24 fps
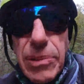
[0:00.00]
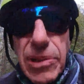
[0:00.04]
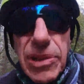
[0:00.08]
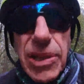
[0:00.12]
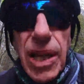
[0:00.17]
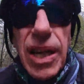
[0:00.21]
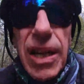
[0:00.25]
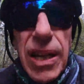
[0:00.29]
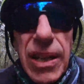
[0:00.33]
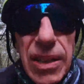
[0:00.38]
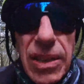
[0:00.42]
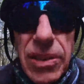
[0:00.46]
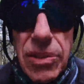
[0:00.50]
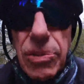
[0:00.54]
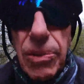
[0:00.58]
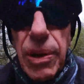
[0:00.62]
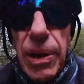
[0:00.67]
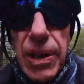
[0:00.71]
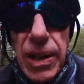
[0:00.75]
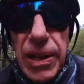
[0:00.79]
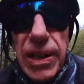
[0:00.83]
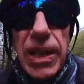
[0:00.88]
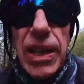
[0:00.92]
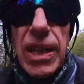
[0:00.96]
design is
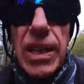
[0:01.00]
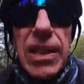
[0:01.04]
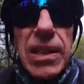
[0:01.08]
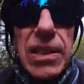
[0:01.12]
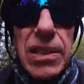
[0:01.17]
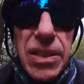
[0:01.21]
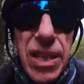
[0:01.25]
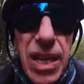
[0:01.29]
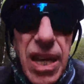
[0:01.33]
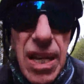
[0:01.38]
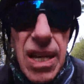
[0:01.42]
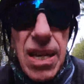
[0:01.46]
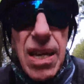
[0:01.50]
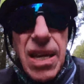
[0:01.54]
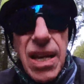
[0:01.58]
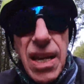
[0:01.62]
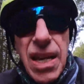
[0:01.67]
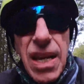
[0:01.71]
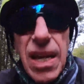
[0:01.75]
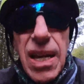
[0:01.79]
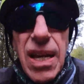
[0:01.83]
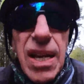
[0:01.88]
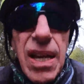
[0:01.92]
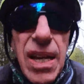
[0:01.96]
what it is.
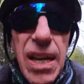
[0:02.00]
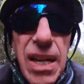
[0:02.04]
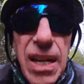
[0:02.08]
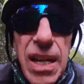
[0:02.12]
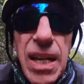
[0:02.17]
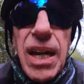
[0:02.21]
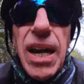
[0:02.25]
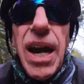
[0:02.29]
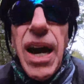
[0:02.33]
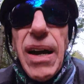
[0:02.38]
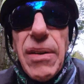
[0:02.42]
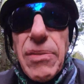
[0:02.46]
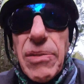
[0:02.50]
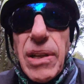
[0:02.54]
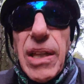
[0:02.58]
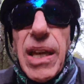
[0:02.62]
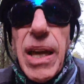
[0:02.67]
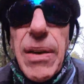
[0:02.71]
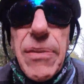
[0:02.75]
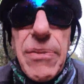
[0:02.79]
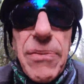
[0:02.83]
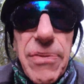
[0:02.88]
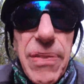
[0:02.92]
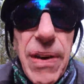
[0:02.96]
I really
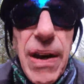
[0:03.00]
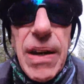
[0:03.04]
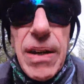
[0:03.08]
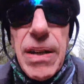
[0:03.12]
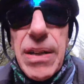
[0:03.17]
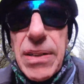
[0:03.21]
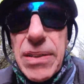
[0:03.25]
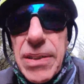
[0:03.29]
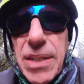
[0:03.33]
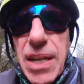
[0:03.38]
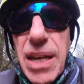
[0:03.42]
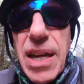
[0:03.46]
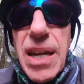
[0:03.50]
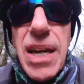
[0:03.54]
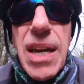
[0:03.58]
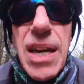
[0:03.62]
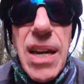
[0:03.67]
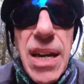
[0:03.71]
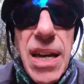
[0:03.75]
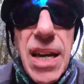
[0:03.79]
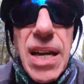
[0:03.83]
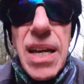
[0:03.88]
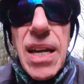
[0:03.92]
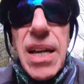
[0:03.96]
haven't found it
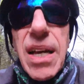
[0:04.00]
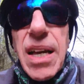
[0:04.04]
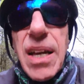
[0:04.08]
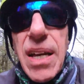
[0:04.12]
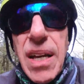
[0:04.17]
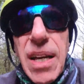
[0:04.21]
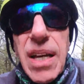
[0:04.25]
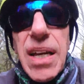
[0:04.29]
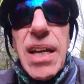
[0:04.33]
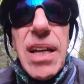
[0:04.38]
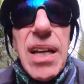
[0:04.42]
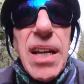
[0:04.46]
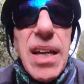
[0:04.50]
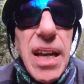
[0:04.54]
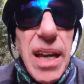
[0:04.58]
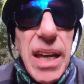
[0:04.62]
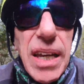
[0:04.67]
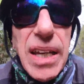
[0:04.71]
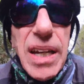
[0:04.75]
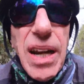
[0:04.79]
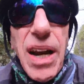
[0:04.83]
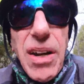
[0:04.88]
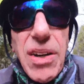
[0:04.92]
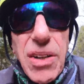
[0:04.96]

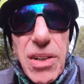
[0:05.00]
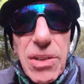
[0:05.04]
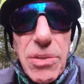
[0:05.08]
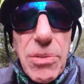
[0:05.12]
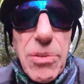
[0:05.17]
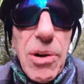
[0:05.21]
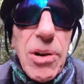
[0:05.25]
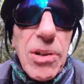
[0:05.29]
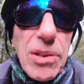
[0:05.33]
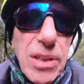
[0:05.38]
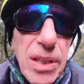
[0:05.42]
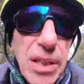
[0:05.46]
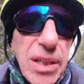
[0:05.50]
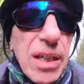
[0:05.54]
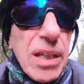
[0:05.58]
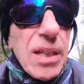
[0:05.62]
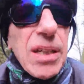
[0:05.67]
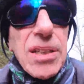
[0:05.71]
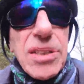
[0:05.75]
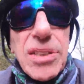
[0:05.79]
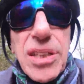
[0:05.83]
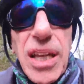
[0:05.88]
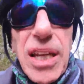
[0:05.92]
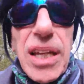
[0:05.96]
any harder to work than
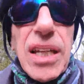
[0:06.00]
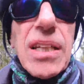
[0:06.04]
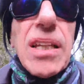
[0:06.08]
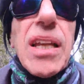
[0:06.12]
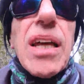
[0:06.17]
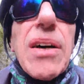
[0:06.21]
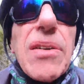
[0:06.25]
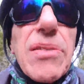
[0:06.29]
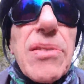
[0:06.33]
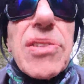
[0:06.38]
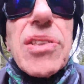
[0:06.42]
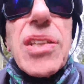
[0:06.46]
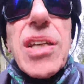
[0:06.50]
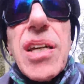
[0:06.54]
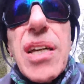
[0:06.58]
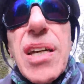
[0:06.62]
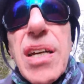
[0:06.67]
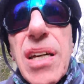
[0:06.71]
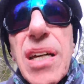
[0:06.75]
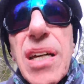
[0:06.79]
a set of gloves.